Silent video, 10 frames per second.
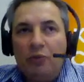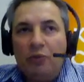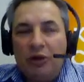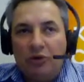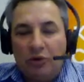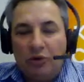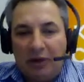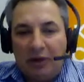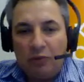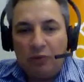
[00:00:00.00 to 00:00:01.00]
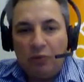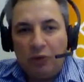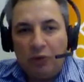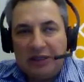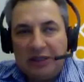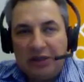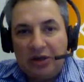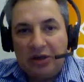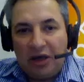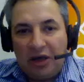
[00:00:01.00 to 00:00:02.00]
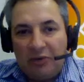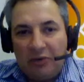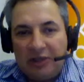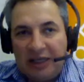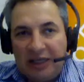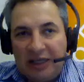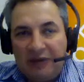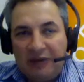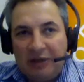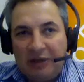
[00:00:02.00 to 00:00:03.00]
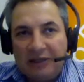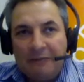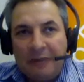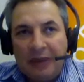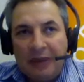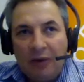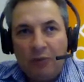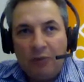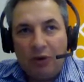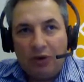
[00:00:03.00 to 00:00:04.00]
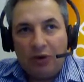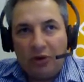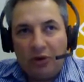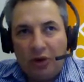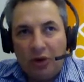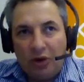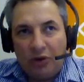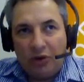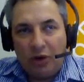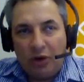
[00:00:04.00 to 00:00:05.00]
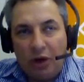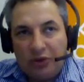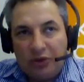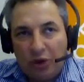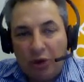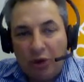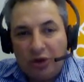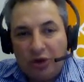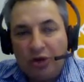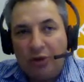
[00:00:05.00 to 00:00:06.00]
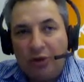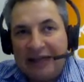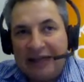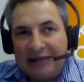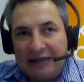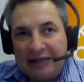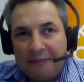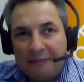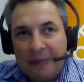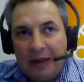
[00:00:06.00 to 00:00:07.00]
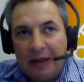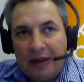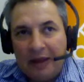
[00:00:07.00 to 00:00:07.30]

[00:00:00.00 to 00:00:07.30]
we can do, but we decided to go with CSV because we wanted to go to the lowest common denominator